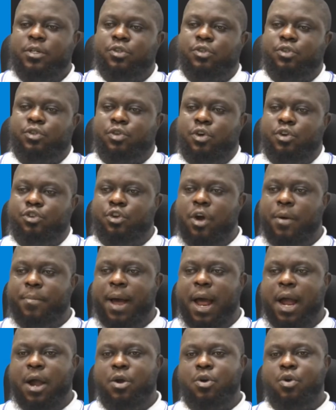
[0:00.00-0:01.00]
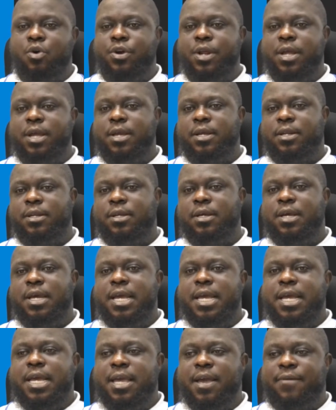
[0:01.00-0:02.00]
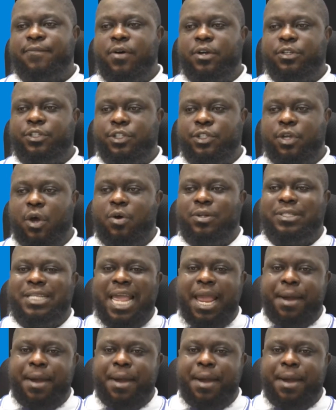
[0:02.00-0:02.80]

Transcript: Sodium and chlorine gave us salt,